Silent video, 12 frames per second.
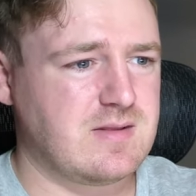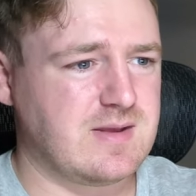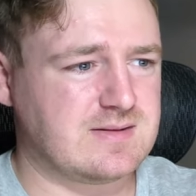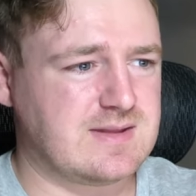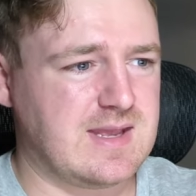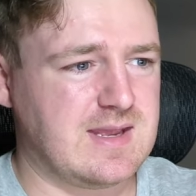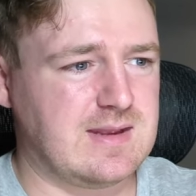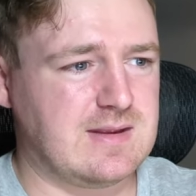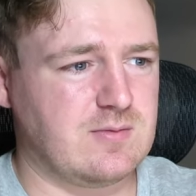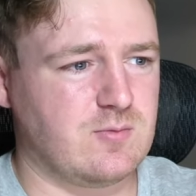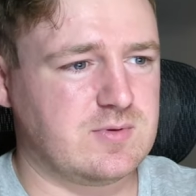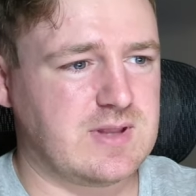that
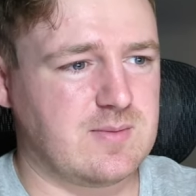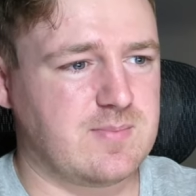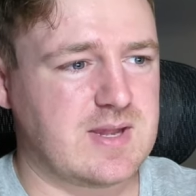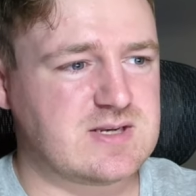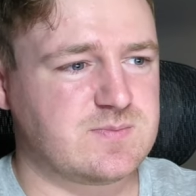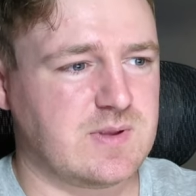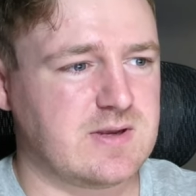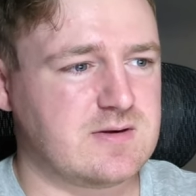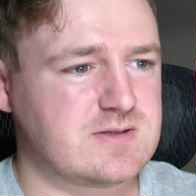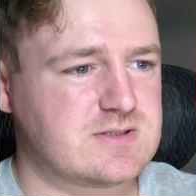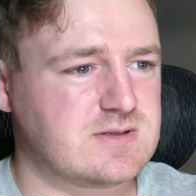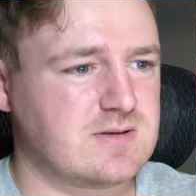they would like bench
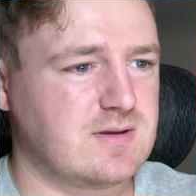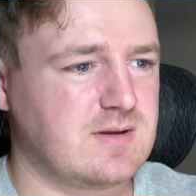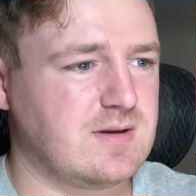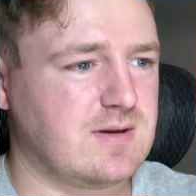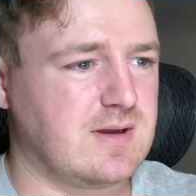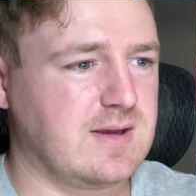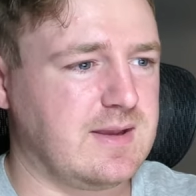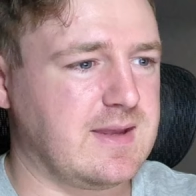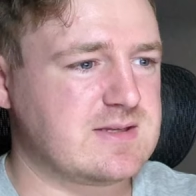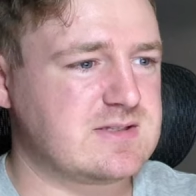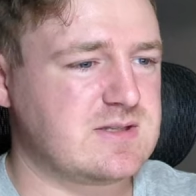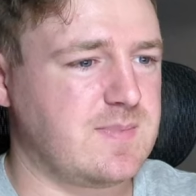players
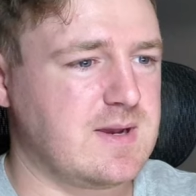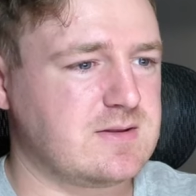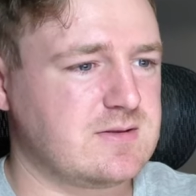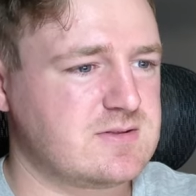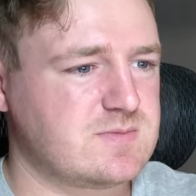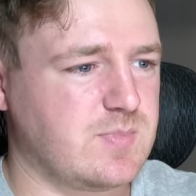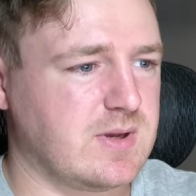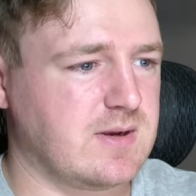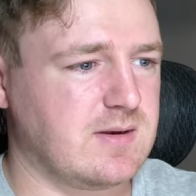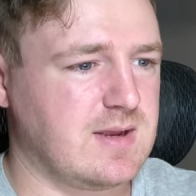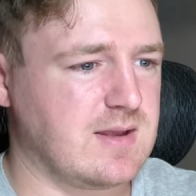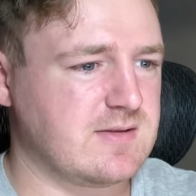against the Panthers. But
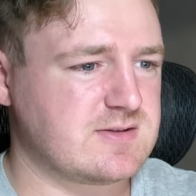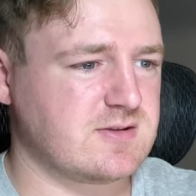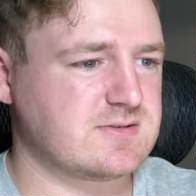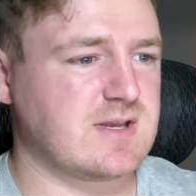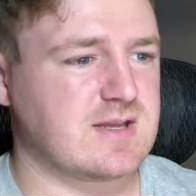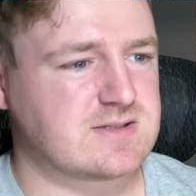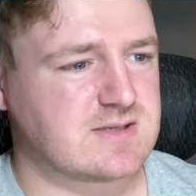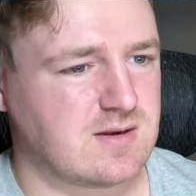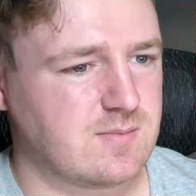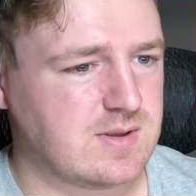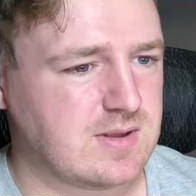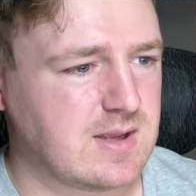yeah, it looks like it's
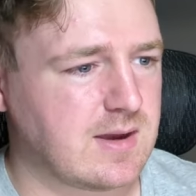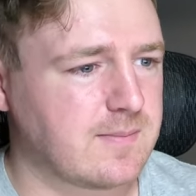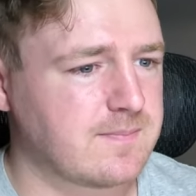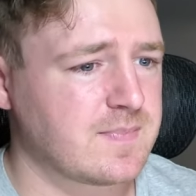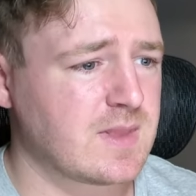going to be, yeah.